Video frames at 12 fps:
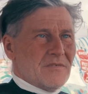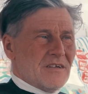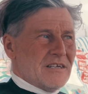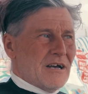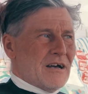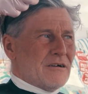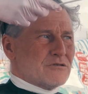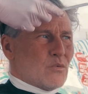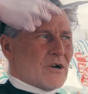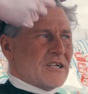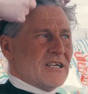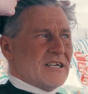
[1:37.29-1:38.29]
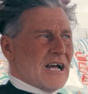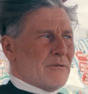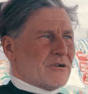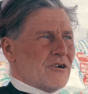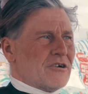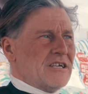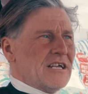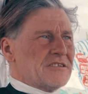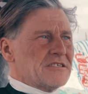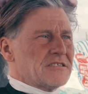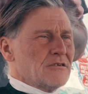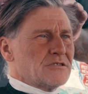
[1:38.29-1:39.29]
Yeah, I was working in Albuquerque at
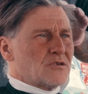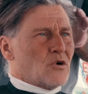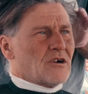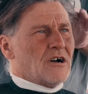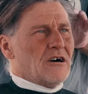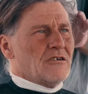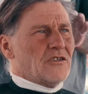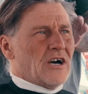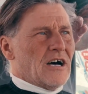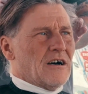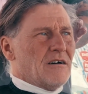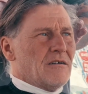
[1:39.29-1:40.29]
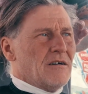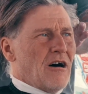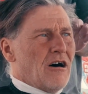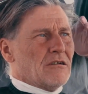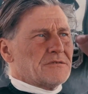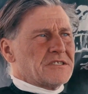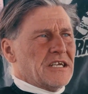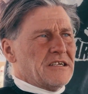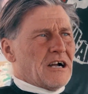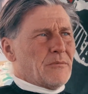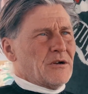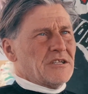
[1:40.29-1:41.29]
this little store called All Estate
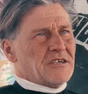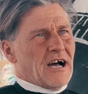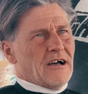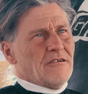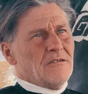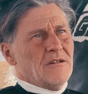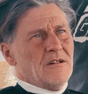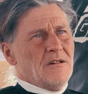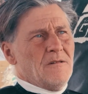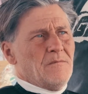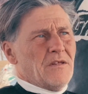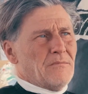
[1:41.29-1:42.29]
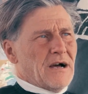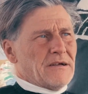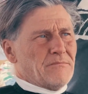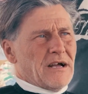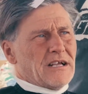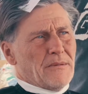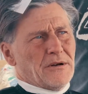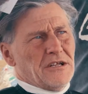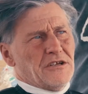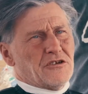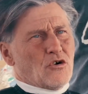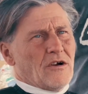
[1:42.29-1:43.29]
Carpet and Tile. And my company,
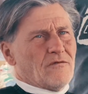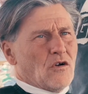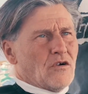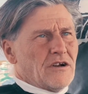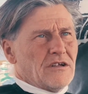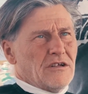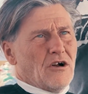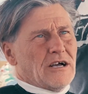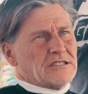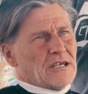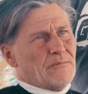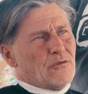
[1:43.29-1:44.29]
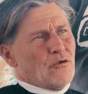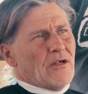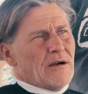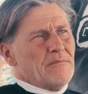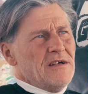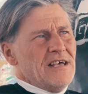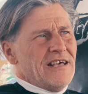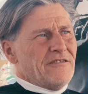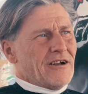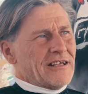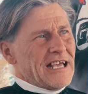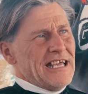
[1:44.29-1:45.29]
Detroit Flooring, I subbed through them. And they're
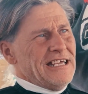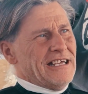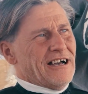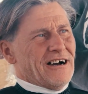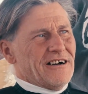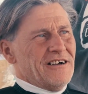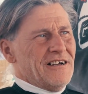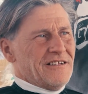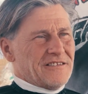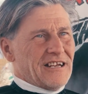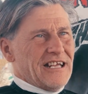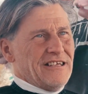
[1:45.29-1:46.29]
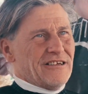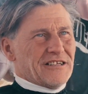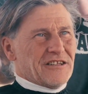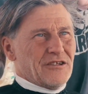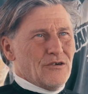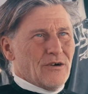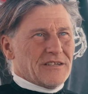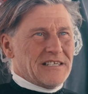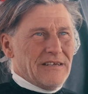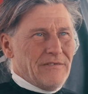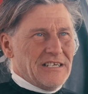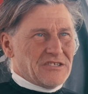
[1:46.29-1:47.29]
like, hey, today you get to do a
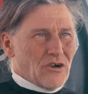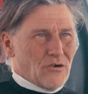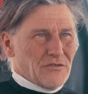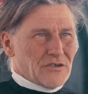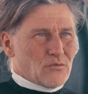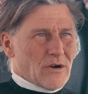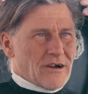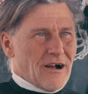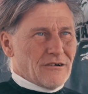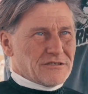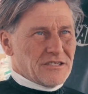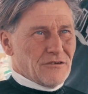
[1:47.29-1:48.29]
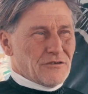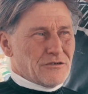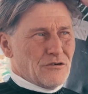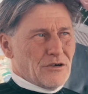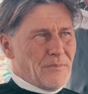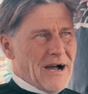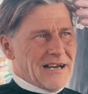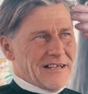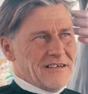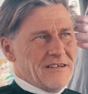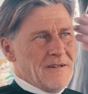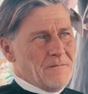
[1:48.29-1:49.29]
TV show in this warehouse. They're doing a
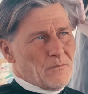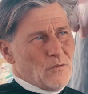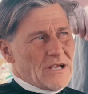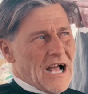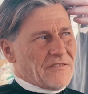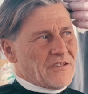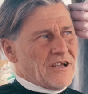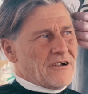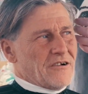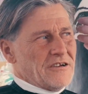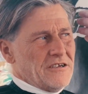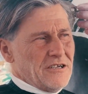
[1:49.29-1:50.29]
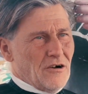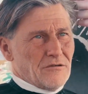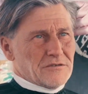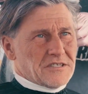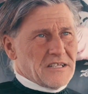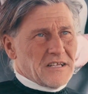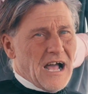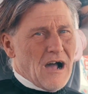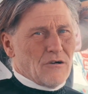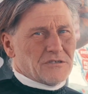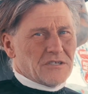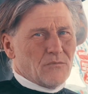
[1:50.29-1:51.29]
pilot. We got there, and, it was a
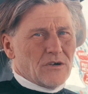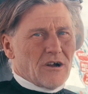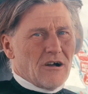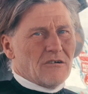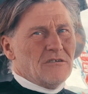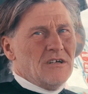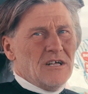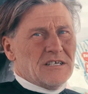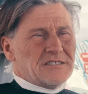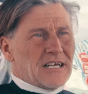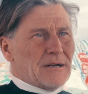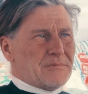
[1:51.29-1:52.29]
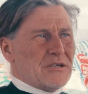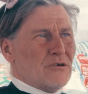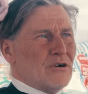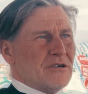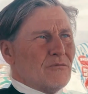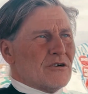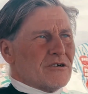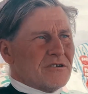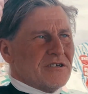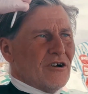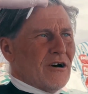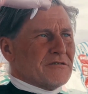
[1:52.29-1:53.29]
house, and we were all set up to do it. And
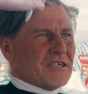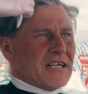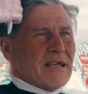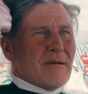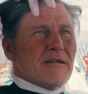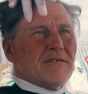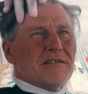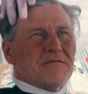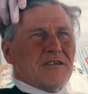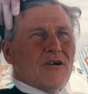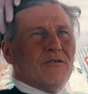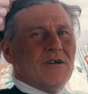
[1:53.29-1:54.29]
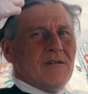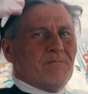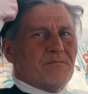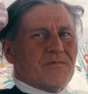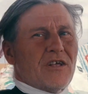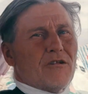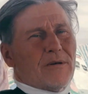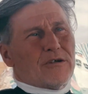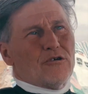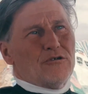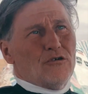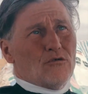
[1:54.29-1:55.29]
I was like, hey, man, telling my
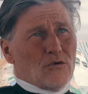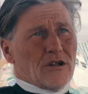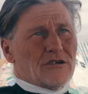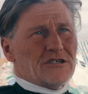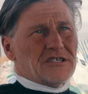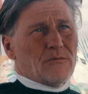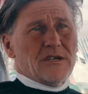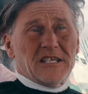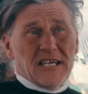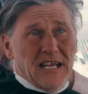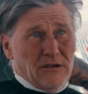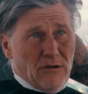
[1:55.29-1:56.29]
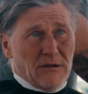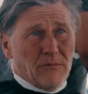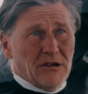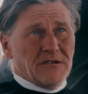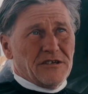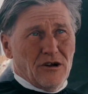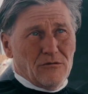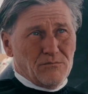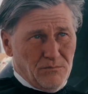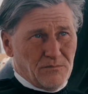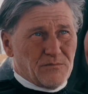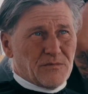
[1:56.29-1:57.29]
crew, do a real good job. We did anyway, but,
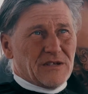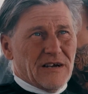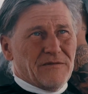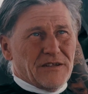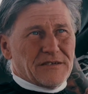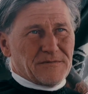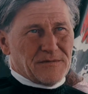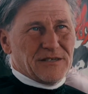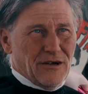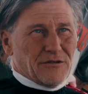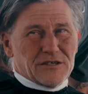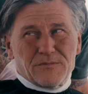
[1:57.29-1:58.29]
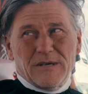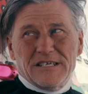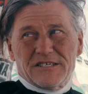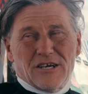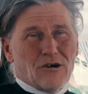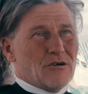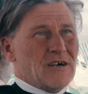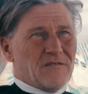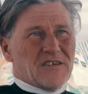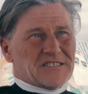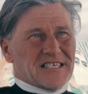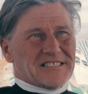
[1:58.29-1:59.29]
given the speech,
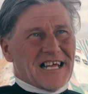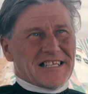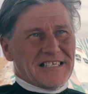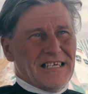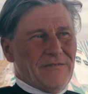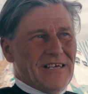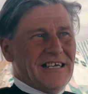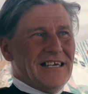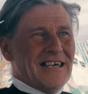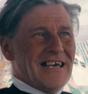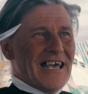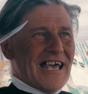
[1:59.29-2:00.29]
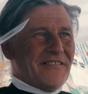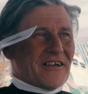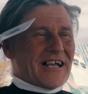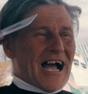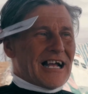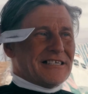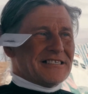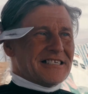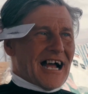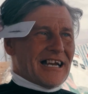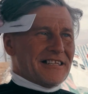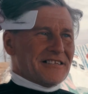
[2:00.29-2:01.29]
this gets on TV. And the guy
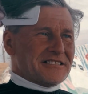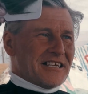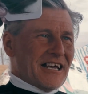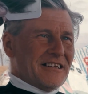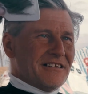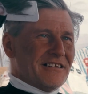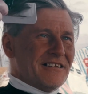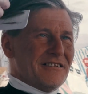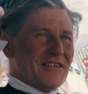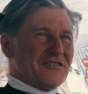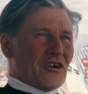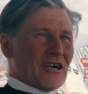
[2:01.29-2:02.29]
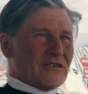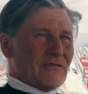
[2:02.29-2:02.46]
designing the set, in charge of